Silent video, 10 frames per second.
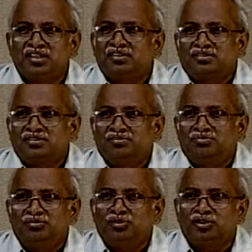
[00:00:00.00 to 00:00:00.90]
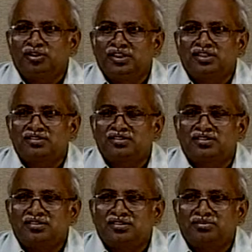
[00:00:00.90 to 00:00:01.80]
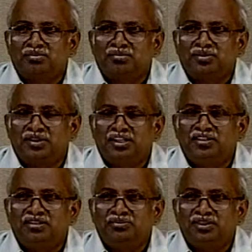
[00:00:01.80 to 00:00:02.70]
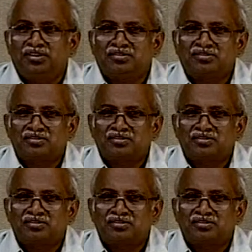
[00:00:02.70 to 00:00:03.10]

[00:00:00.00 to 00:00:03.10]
There's more or less 80 meters.